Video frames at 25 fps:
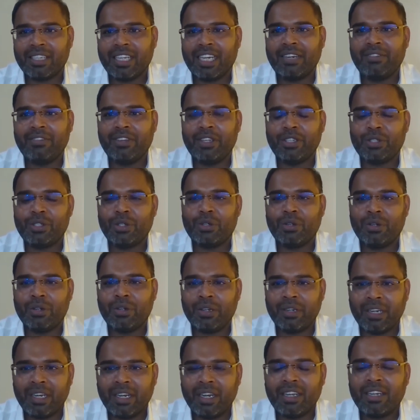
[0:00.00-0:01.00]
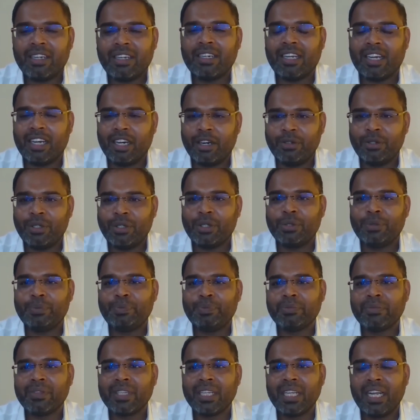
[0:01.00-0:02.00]
and we should learn how
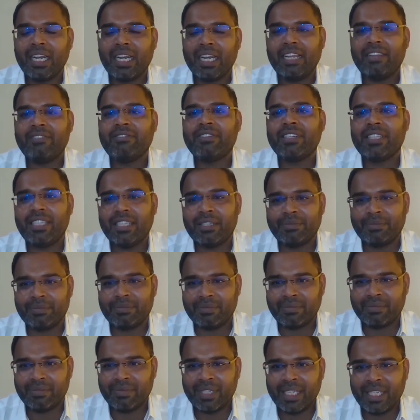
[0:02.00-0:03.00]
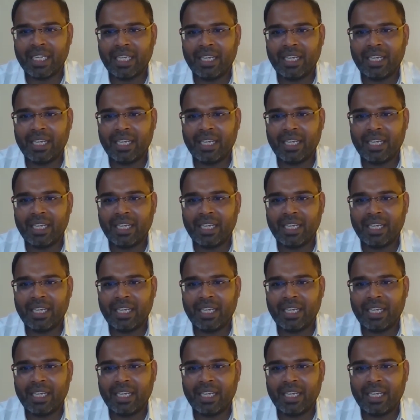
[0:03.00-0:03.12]
to live with them.